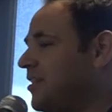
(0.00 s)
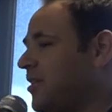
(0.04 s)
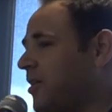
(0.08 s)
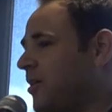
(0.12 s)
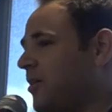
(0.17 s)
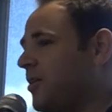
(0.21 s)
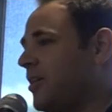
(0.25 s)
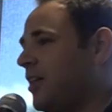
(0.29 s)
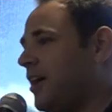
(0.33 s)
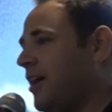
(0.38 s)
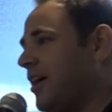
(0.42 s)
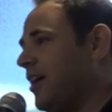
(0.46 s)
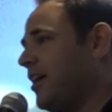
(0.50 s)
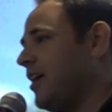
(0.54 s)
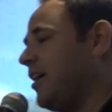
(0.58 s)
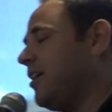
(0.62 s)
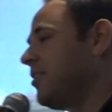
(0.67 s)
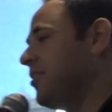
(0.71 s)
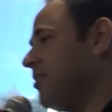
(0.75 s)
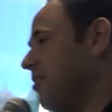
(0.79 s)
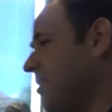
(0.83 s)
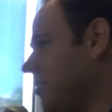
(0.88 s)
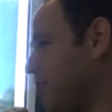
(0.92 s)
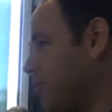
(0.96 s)
coli
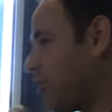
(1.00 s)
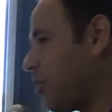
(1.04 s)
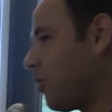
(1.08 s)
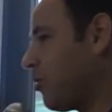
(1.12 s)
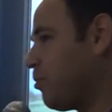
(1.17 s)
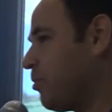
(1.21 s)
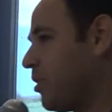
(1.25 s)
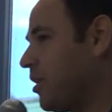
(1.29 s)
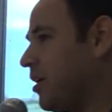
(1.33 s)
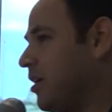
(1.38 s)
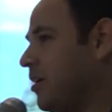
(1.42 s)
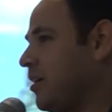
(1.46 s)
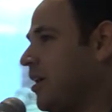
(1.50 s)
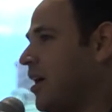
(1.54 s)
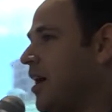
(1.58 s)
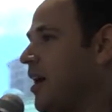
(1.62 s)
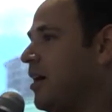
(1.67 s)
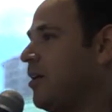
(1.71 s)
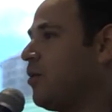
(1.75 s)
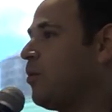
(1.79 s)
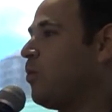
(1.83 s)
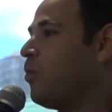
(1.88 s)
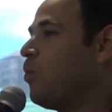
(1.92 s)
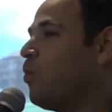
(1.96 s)
under their armpit,
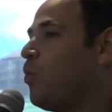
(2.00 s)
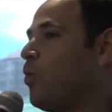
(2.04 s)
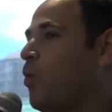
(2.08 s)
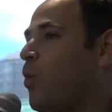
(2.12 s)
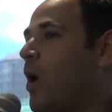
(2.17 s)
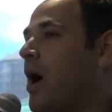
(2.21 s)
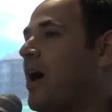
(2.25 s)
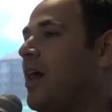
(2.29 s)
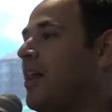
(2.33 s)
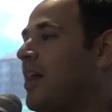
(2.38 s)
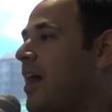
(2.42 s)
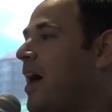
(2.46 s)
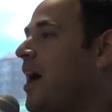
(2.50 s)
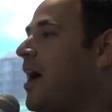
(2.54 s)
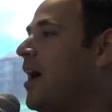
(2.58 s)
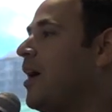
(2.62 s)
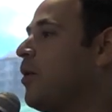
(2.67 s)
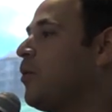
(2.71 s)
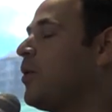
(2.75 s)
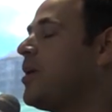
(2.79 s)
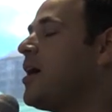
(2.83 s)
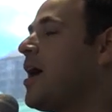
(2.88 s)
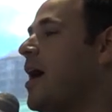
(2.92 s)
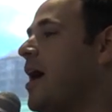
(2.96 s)
and
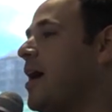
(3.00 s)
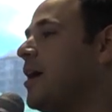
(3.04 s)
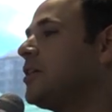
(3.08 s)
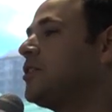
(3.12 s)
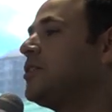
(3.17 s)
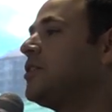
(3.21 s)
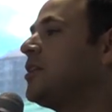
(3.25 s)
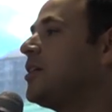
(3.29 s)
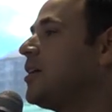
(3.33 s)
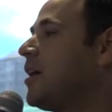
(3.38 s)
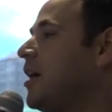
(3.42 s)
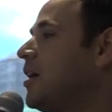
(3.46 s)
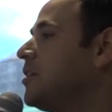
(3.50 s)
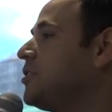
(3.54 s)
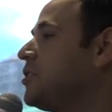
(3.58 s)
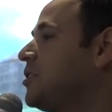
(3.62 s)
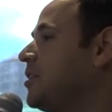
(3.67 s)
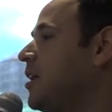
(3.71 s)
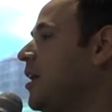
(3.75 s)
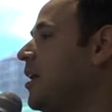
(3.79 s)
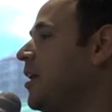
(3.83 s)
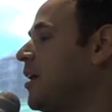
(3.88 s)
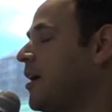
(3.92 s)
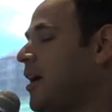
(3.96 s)
voila, we actually got
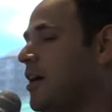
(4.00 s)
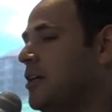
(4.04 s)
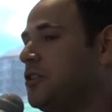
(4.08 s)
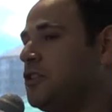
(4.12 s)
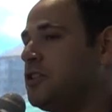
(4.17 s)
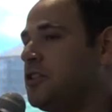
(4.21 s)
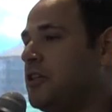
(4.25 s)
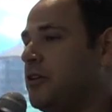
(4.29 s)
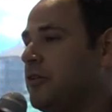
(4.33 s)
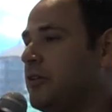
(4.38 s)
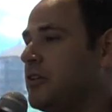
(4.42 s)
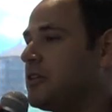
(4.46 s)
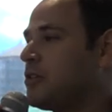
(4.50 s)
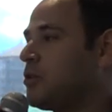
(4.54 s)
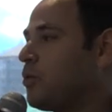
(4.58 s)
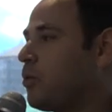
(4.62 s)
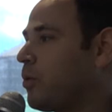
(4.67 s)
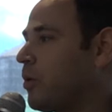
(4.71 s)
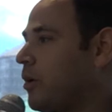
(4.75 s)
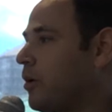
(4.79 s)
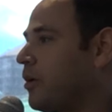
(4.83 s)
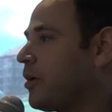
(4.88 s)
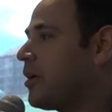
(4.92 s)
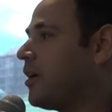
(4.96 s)
genetic engineering to
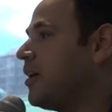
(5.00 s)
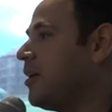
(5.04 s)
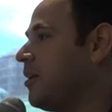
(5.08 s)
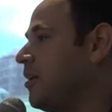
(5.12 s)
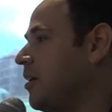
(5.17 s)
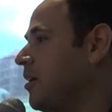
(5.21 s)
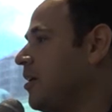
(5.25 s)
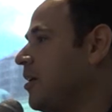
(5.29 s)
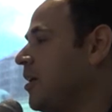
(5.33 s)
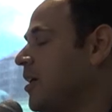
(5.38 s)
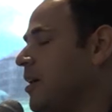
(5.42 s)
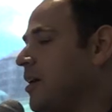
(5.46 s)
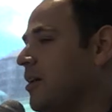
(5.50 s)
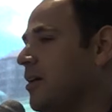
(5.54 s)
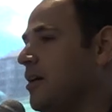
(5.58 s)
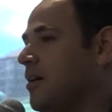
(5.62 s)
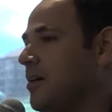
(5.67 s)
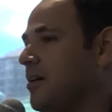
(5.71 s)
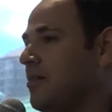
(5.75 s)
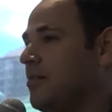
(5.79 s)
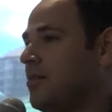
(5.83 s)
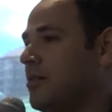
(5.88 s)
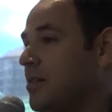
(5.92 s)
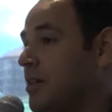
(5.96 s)
work in a, in
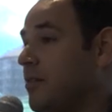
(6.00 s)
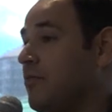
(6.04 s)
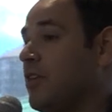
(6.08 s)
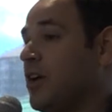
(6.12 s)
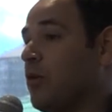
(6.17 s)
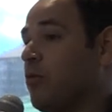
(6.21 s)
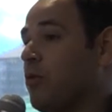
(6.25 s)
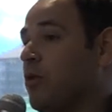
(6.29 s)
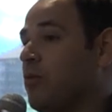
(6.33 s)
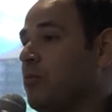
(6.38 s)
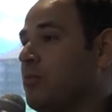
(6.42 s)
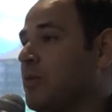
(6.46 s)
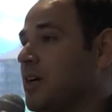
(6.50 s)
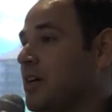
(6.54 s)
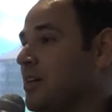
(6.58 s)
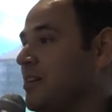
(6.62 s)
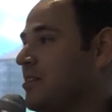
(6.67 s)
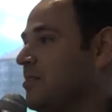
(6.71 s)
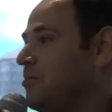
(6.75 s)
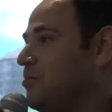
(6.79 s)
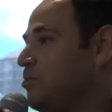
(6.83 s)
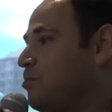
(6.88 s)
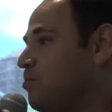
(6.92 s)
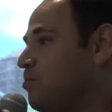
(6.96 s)
a living room
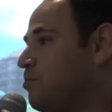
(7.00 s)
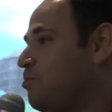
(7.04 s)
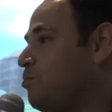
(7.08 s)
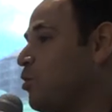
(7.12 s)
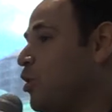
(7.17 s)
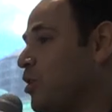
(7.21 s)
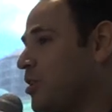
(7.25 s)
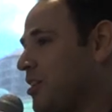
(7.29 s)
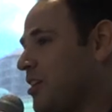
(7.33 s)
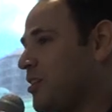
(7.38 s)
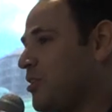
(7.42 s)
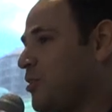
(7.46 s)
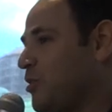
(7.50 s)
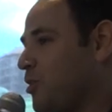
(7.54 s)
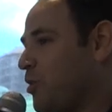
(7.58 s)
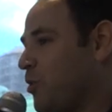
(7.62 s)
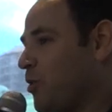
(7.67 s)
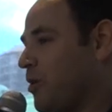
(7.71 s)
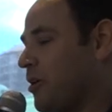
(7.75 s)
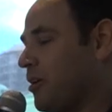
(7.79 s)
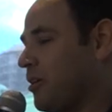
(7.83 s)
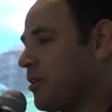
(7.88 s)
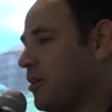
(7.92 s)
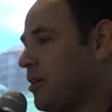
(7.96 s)
in Brooklyn, New
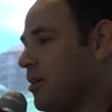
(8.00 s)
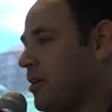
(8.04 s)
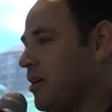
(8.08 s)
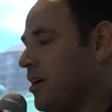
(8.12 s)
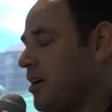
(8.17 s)
York.